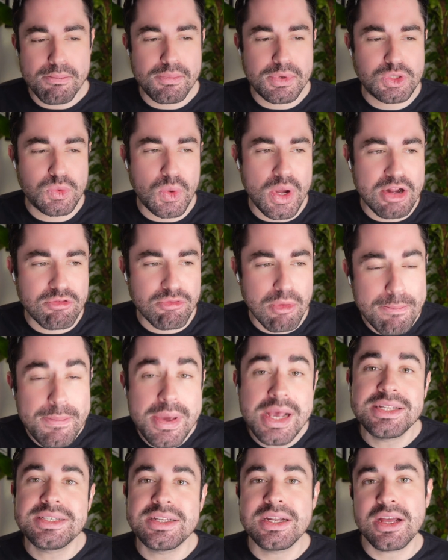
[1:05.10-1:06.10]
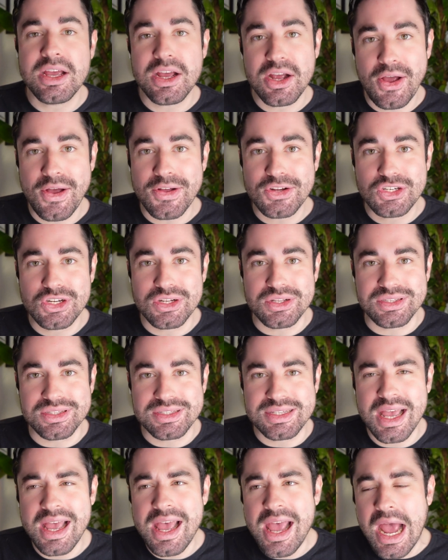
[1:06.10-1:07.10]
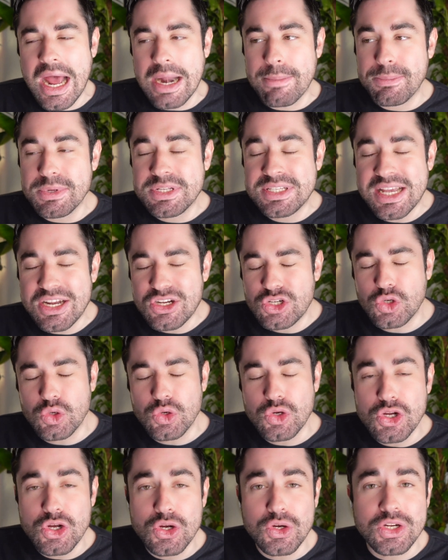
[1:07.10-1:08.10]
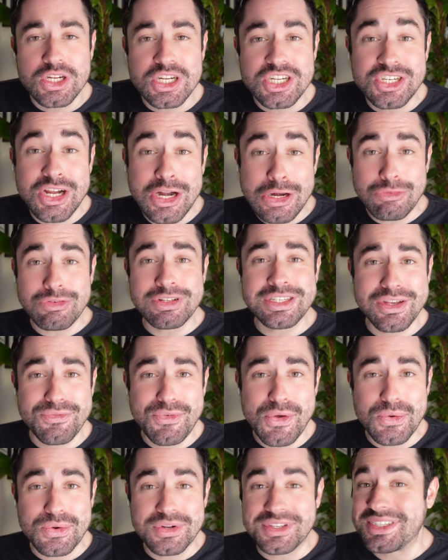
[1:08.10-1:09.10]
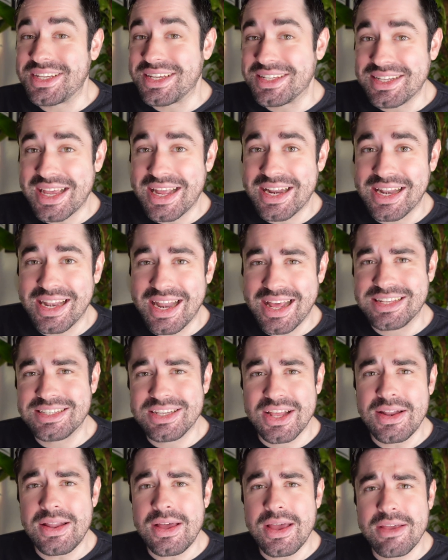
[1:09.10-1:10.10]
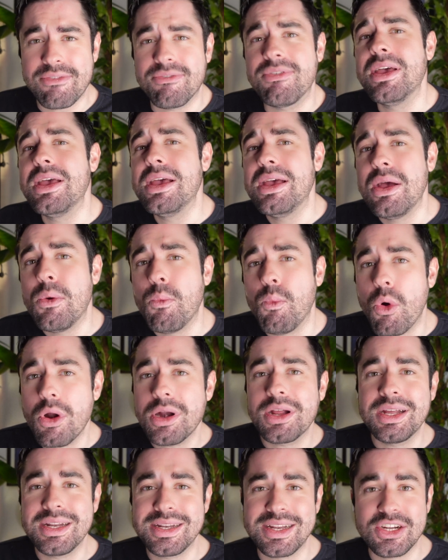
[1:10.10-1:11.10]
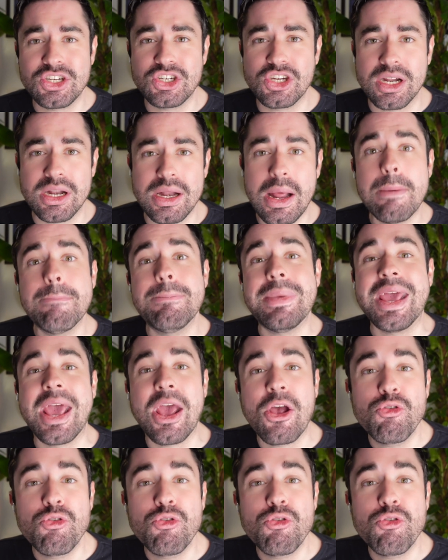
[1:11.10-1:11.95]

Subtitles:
between repeated concussions and potential neurodegenerative illnesses in later life, one condition being